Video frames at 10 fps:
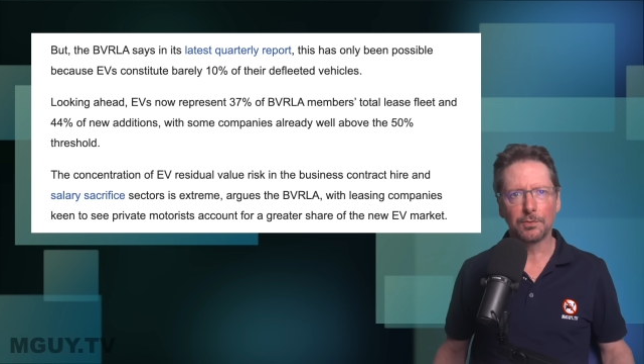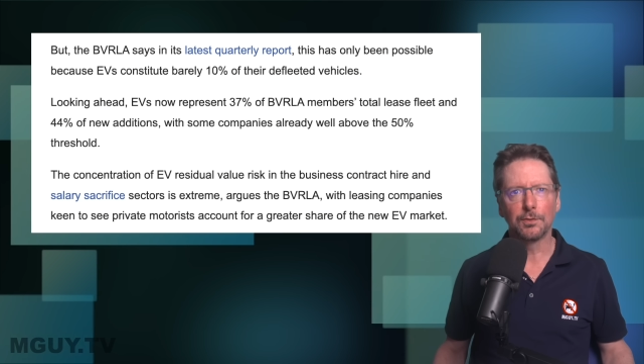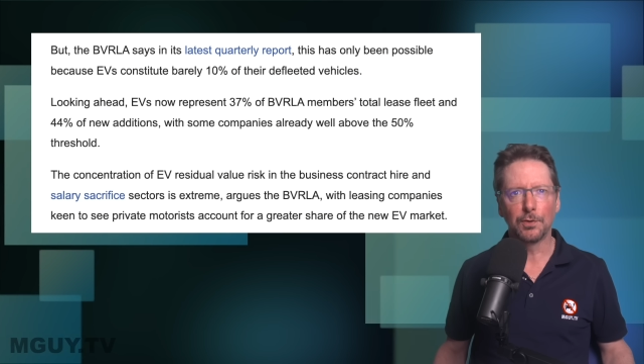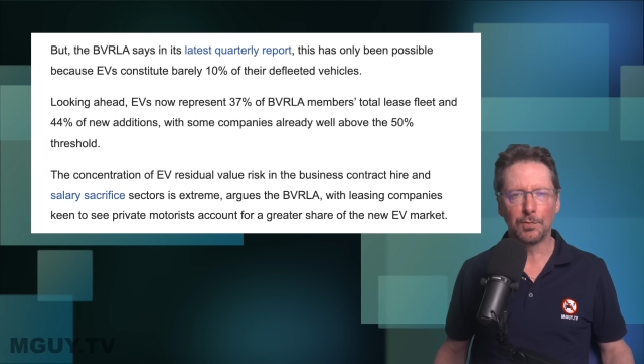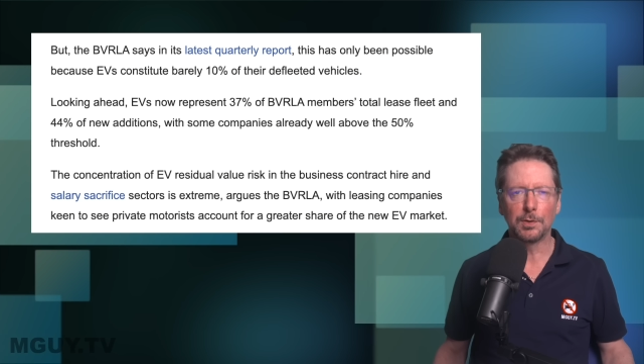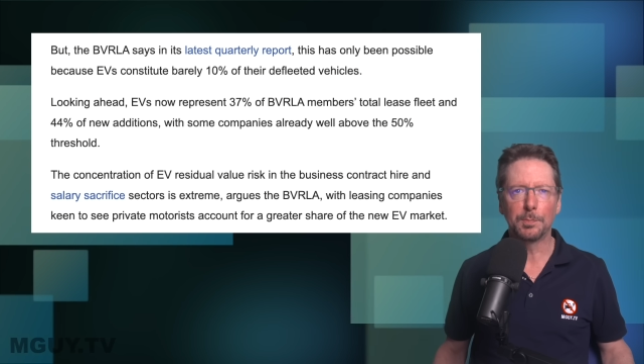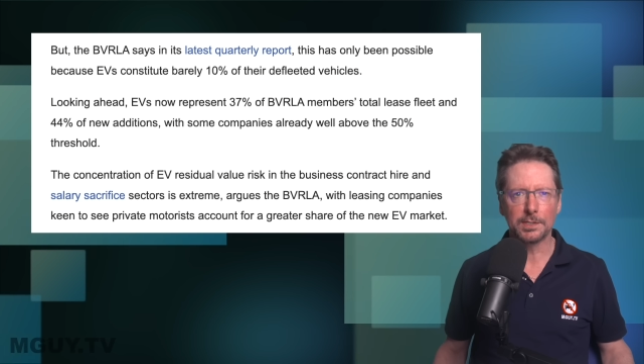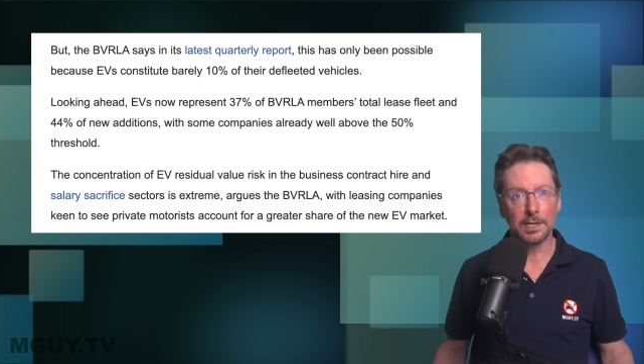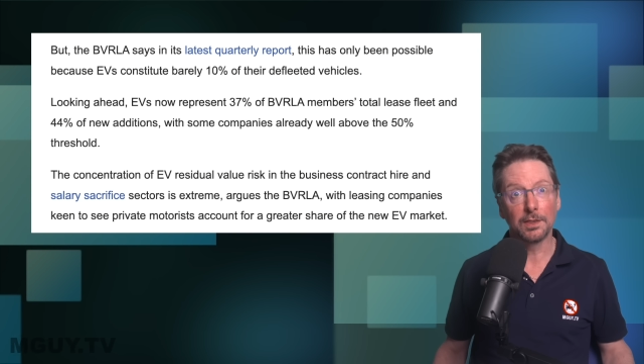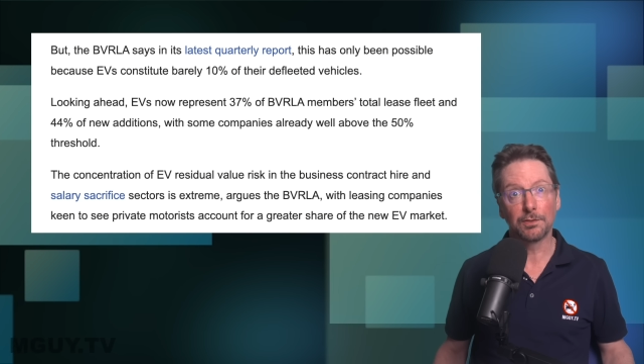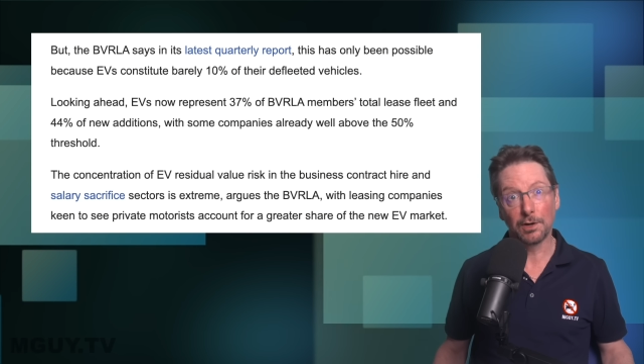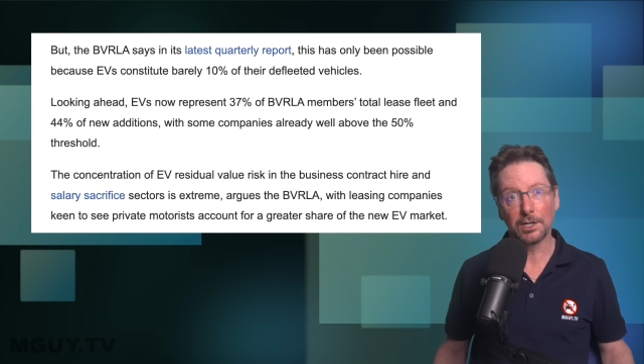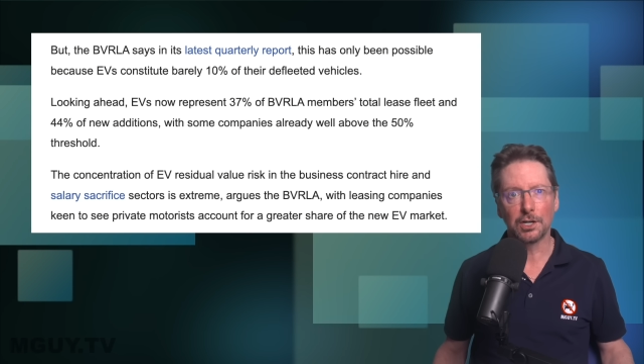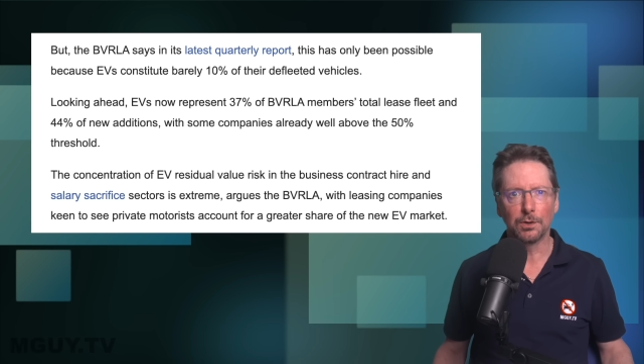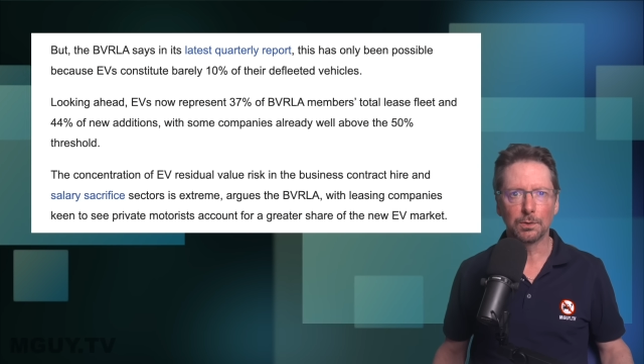the 50%
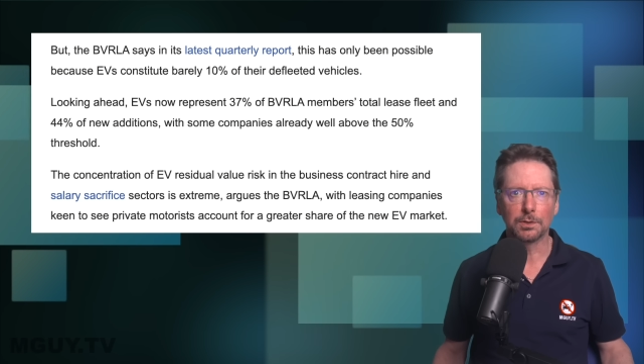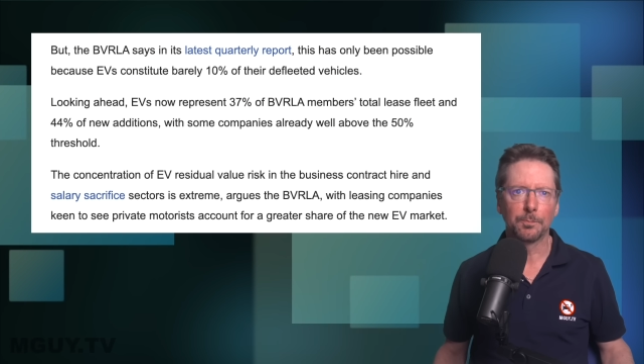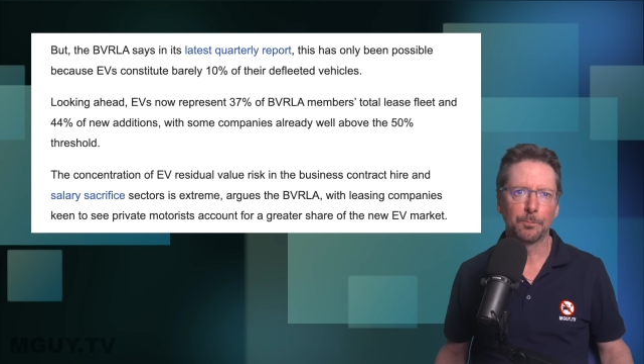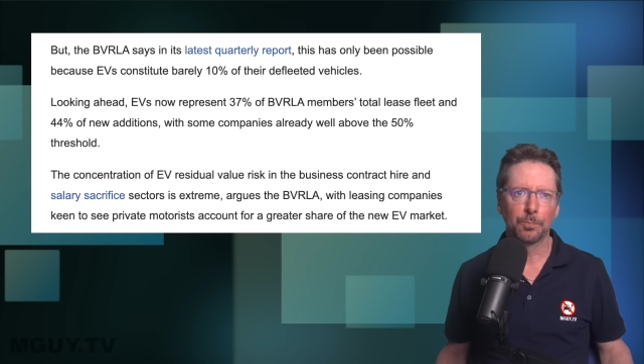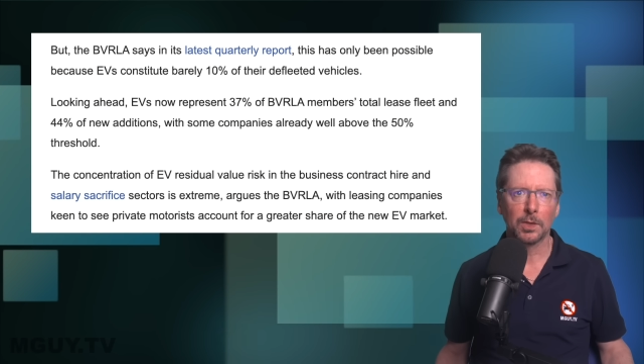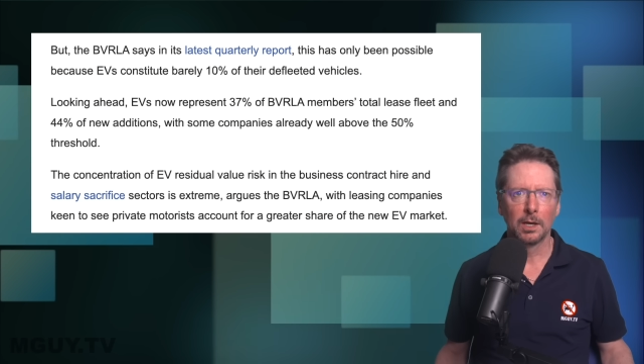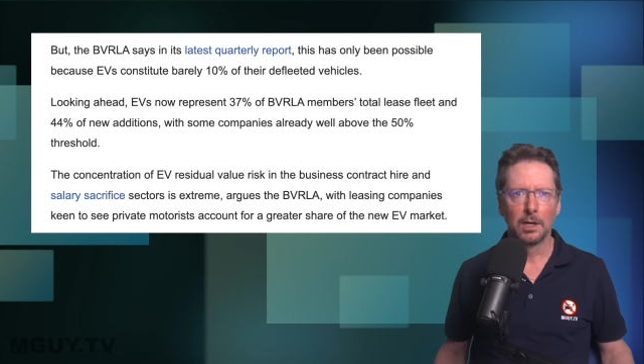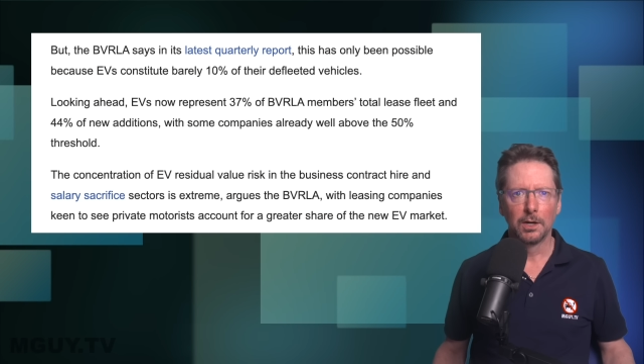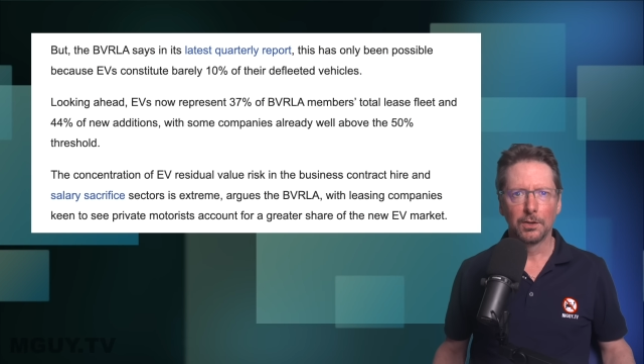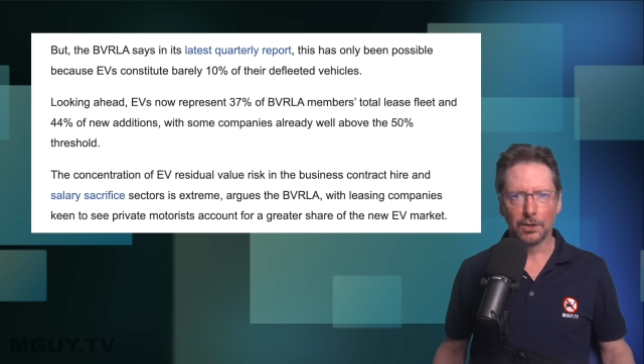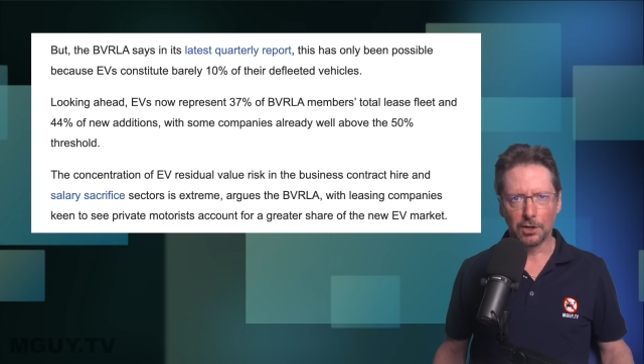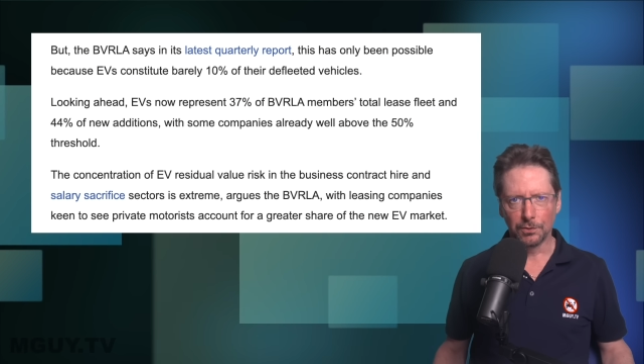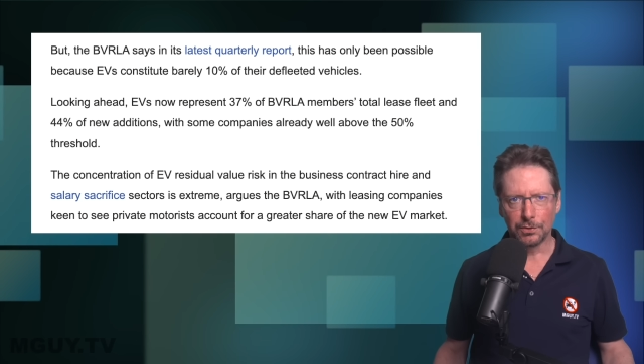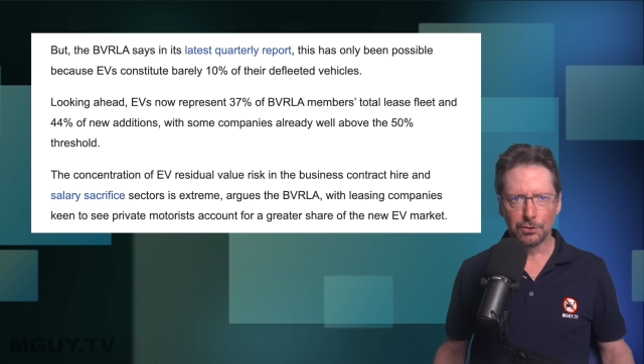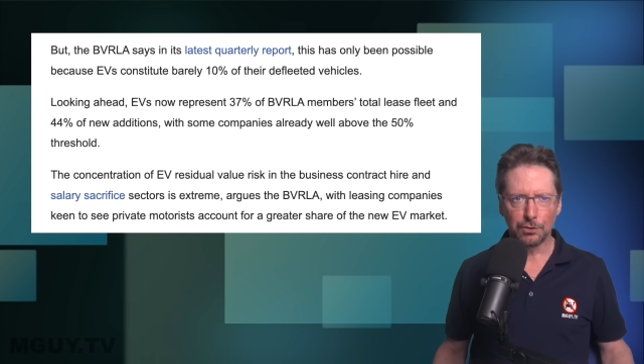threshold. The
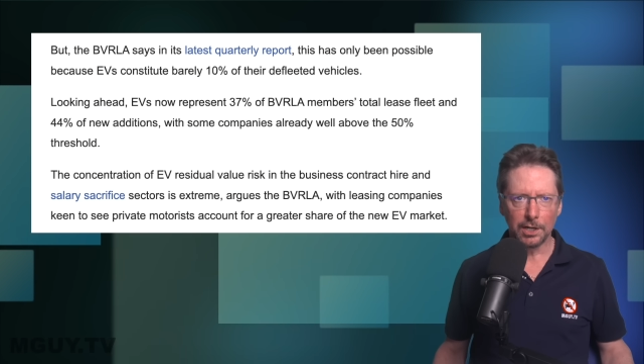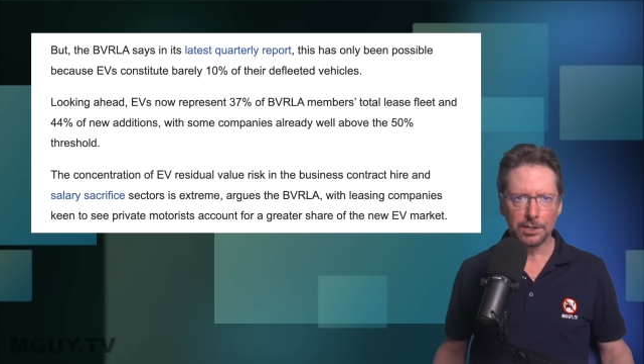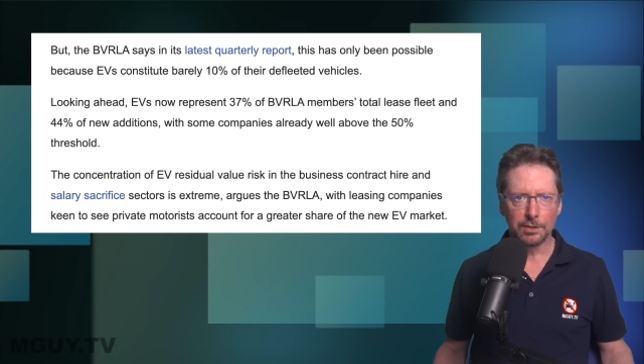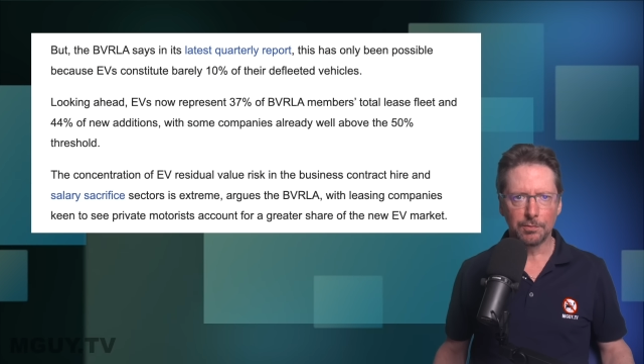concentration of